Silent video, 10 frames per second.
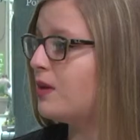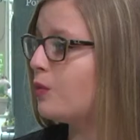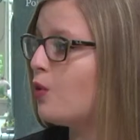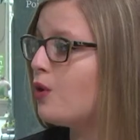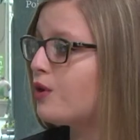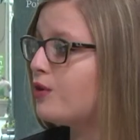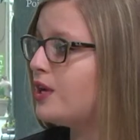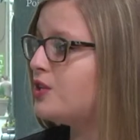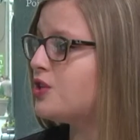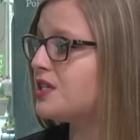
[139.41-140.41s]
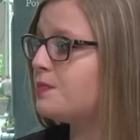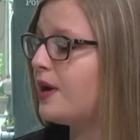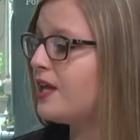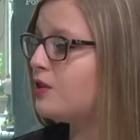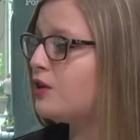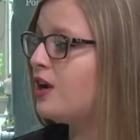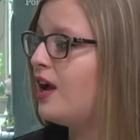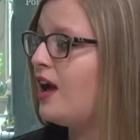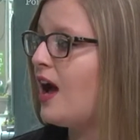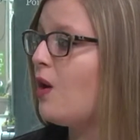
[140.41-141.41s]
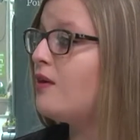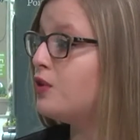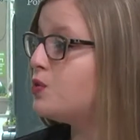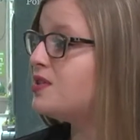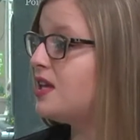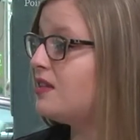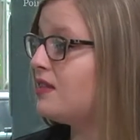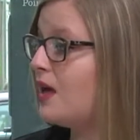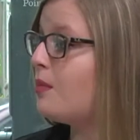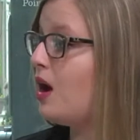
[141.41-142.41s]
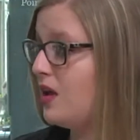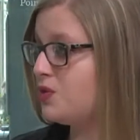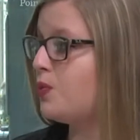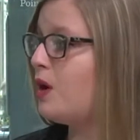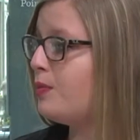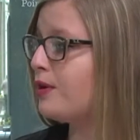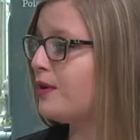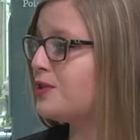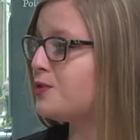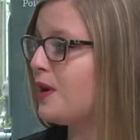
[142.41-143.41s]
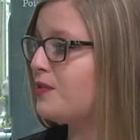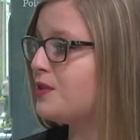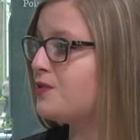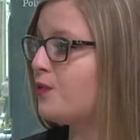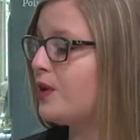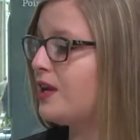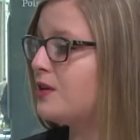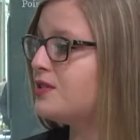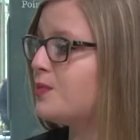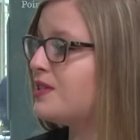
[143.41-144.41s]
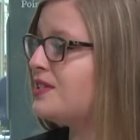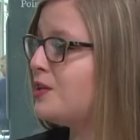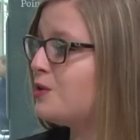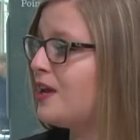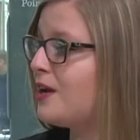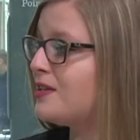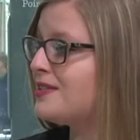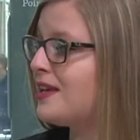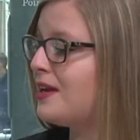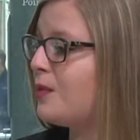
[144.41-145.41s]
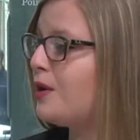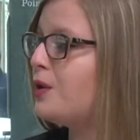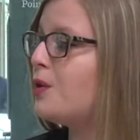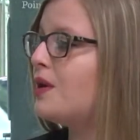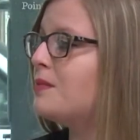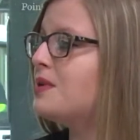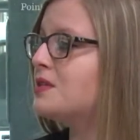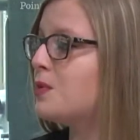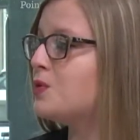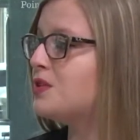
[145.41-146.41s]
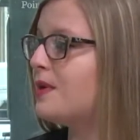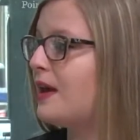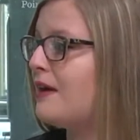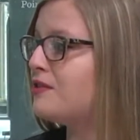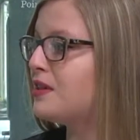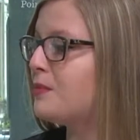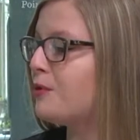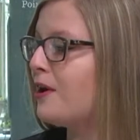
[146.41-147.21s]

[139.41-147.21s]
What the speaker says: Kim Corcoran, Jess Beitler. How have you seen them as well progress throughout these 4 years? And with Senior Day on Sunday, what are you going to miss most about having them